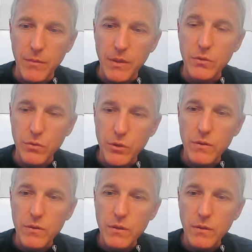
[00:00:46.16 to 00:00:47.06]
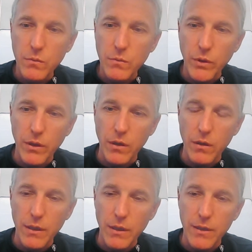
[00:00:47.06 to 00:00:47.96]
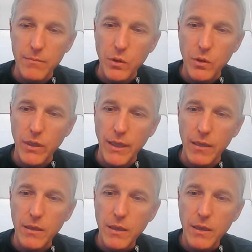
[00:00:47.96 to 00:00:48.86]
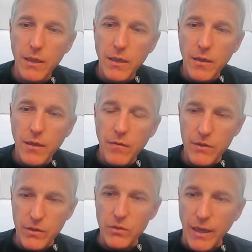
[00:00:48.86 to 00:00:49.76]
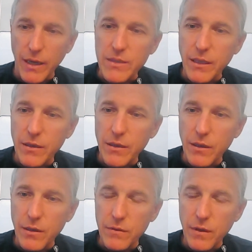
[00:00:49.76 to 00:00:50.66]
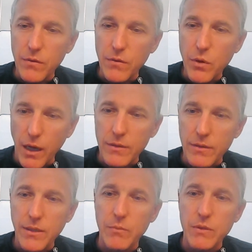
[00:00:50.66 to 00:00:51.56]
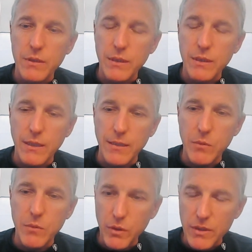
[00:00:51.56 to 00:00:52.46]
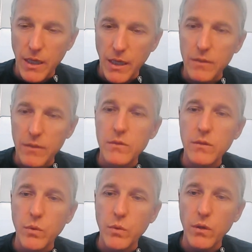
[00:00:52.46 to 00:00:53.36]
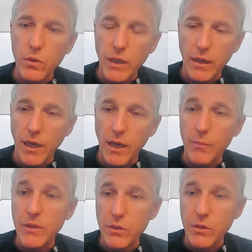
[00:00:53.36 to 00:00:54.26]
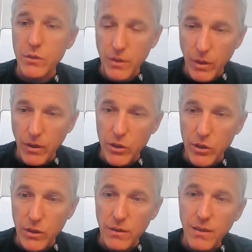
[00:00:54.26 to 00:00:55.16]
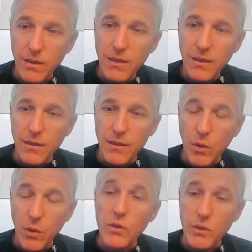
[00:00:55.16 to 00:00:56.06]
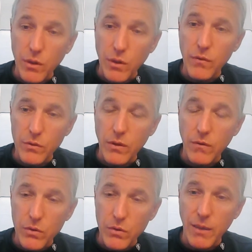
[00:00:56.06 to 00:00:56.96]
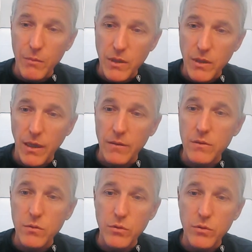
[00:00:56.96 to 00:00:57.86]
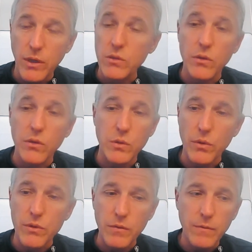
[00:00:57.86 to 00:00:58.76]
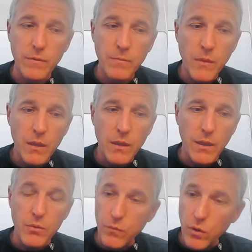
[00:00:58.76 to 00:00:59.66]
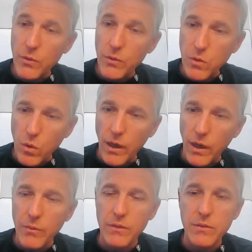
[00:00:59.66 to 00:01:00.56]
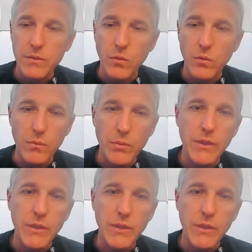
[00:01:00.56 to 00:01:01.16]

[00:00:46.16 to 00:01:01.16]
these solutions. We are looking at physical testing of new concepts, new designs. We are looking at computational simulation, also of those same designs to address all sorts of performance requirements or